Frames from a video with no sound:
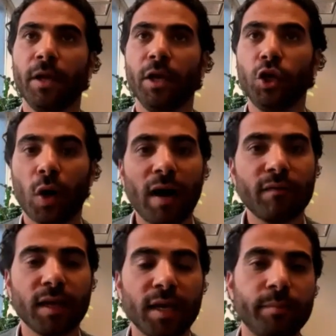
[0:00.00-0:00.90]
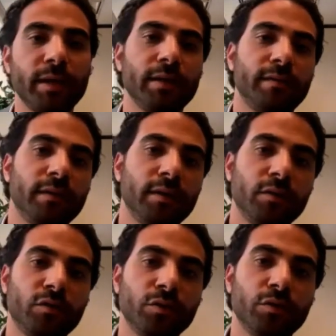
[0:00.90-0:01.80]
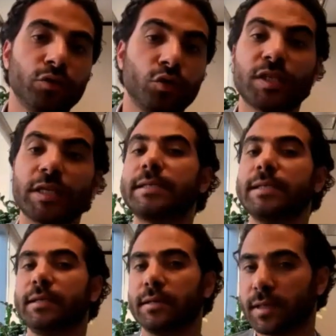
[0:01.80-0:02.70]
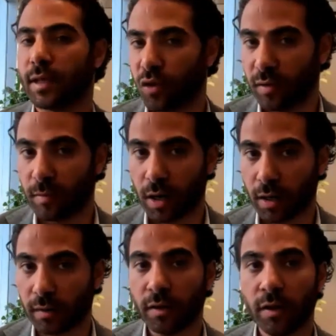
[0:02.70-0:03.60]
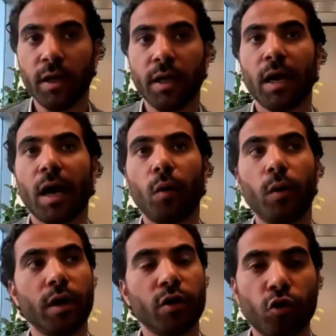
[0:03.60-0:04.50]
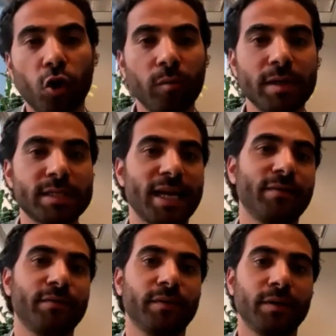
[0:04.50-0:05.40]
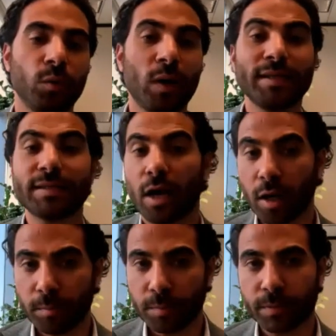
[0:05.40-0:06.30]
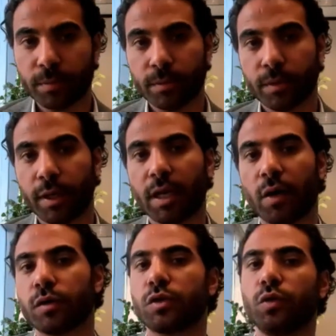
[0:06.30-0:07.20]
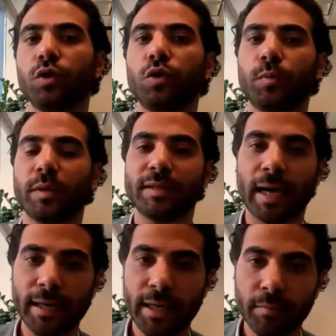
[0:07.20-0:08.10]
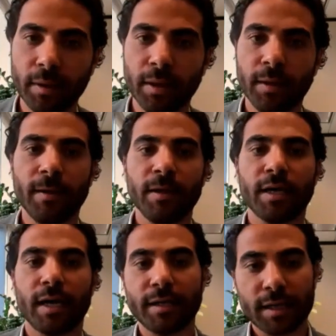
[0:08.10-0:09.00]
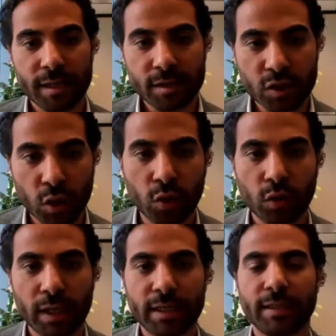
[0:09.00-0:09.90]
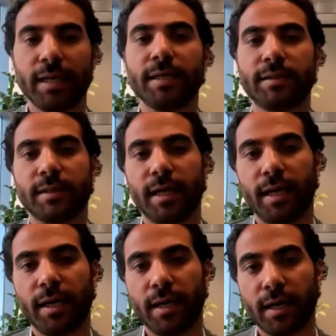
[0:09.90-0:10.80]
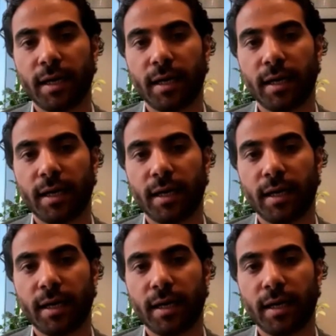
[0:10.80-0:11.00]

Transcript: you have the ability to succeed in such a market. Our enrollments have went up in our school group in Ta'lim, and so it did in